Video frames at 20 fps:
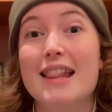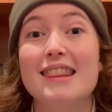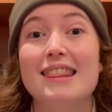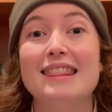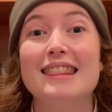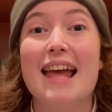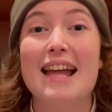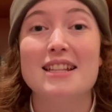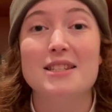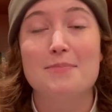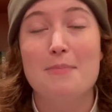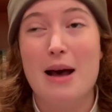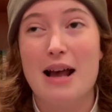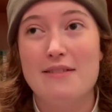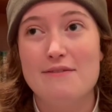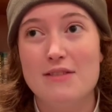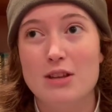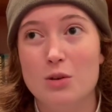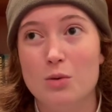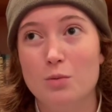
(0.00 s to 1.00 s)
That's my
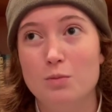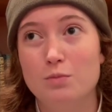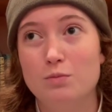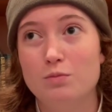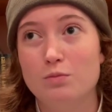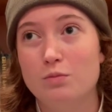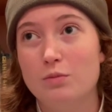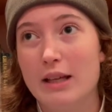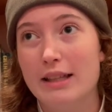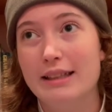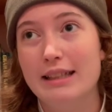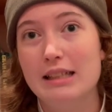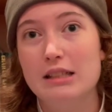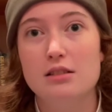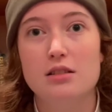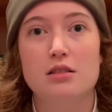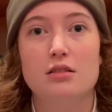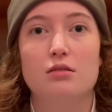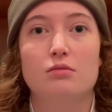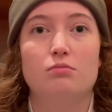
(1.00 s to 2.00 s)
view, at
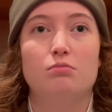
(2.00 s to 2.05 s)
least.